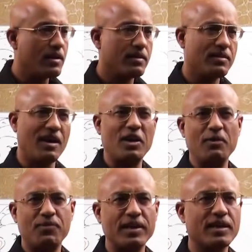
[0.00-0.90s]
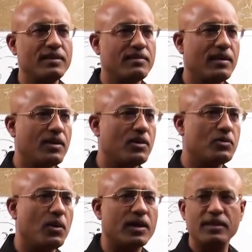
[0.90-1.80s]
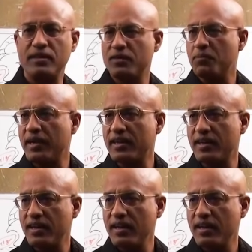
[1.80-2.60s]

Not Africans, they are not so lucky in this matter.